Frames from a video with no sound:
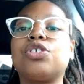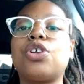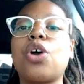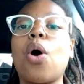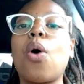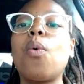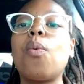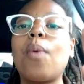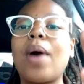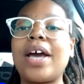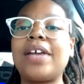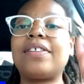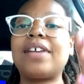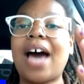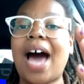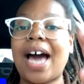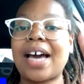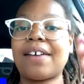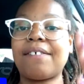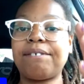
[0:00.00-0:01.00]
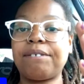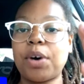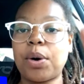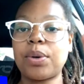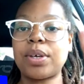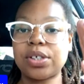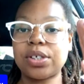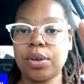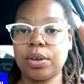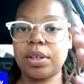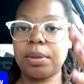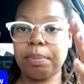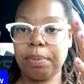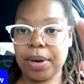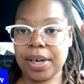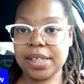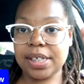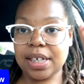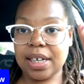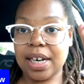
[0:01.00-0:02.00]
there's no way that I can focus on
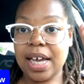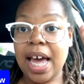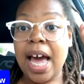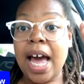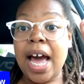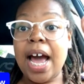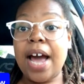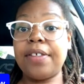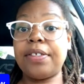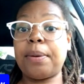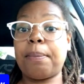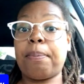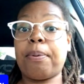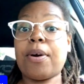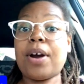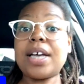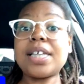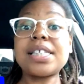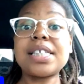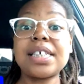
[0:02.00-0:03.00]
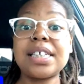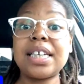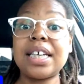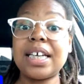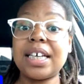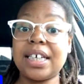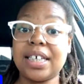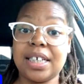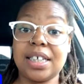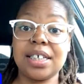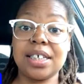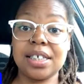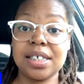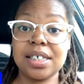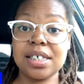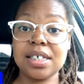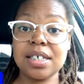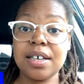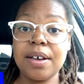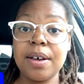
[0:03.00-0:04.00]
the present. And the present
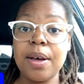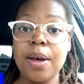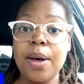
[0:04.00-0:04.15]
is